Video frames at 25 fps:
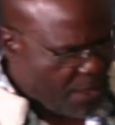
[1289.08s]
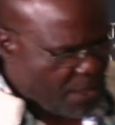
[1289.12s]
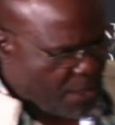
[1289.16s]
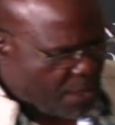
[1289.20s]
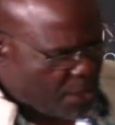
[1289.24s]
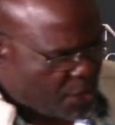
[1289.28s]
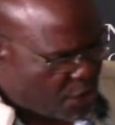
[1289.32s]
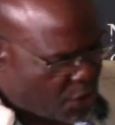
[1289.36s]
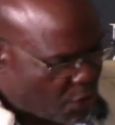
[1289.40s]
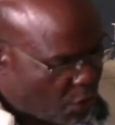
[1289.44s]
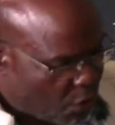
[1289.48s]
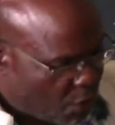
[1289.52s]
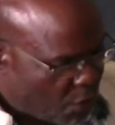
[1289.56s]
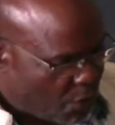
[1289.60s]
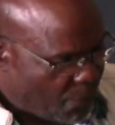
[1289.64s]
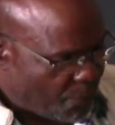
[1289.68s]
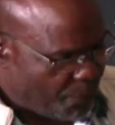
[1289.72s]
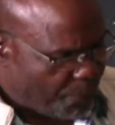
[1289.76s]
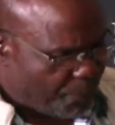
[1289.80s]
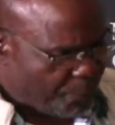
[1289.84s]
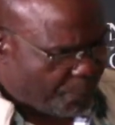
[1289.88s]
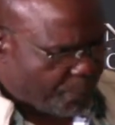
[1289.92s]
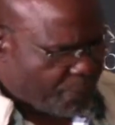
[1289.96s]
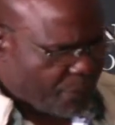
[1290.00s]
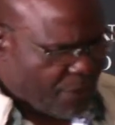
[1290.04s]

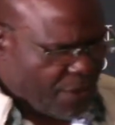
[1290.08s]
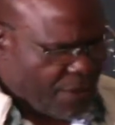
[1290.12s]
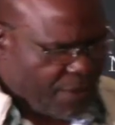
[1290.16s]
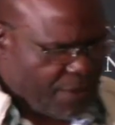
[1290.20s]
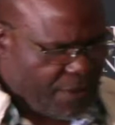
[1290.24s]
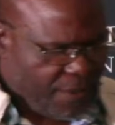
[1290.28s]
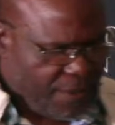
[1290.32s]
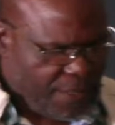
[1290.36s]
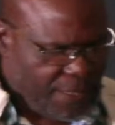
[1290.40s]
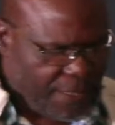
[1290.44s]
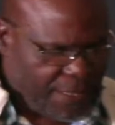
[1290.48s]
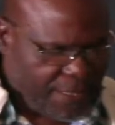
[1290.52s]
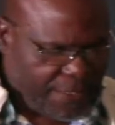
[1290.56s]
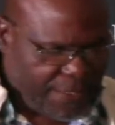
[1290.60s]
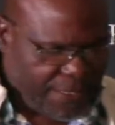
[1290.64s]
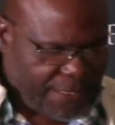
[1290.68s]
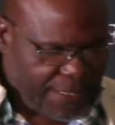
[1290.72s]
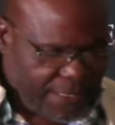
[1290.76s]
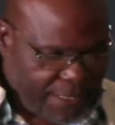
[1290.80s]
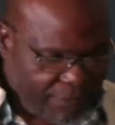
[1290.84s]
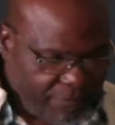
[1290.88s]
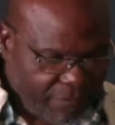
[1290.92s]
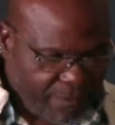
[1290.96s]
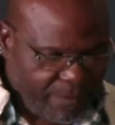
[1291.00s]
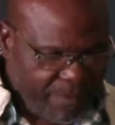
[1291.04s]
So the
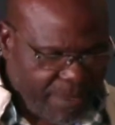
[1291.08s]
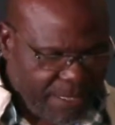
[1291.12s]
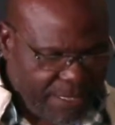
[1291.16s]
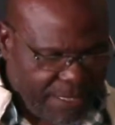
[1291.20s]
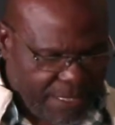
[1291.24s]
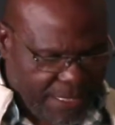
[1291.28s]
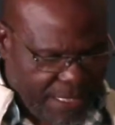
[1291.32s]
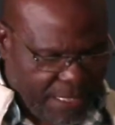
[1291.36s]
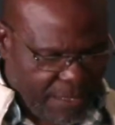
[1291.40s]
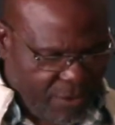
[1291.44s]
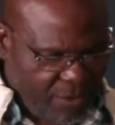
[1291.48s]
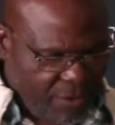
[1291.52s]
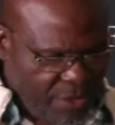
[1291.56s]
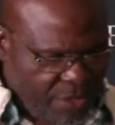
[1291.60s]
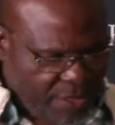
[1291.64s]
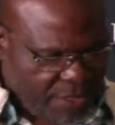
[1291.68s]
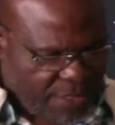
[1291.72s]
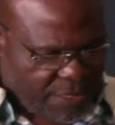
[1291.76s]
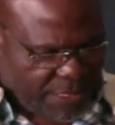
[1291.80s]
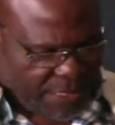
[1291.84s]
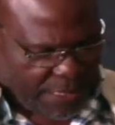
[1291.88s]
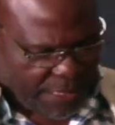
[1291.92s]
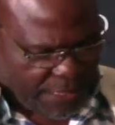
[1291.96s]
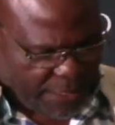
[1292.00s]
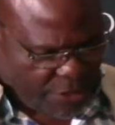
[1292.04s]
government now
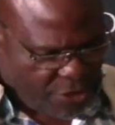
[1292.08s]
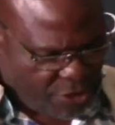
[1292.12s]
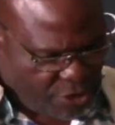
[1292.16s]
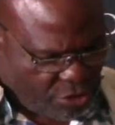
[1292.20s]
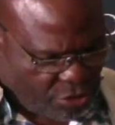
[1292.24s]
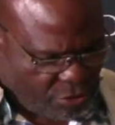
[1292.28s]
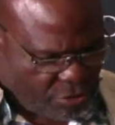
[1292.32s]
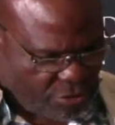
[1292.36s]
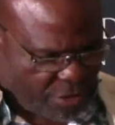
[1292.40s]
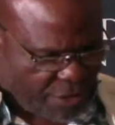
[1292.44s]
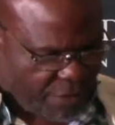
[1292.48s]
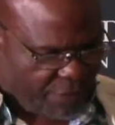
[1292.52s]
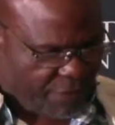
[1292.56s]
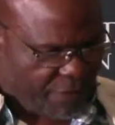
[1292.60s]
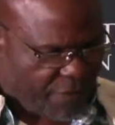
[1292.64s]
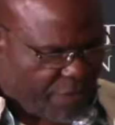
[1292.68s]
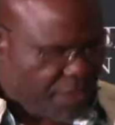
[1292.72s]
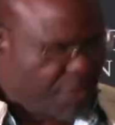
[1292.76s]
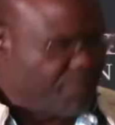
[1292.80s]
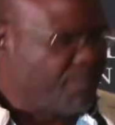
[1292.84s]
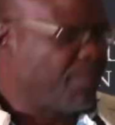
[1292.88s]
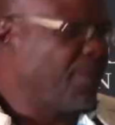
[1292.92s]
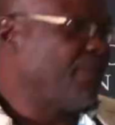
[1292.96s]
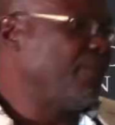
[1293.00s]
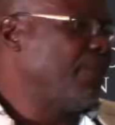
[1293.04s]
is trying to give
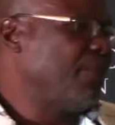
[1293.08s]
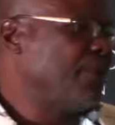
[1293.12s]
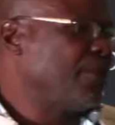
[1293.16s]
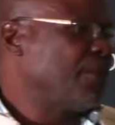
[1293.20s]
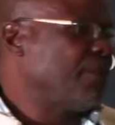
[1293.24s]
these people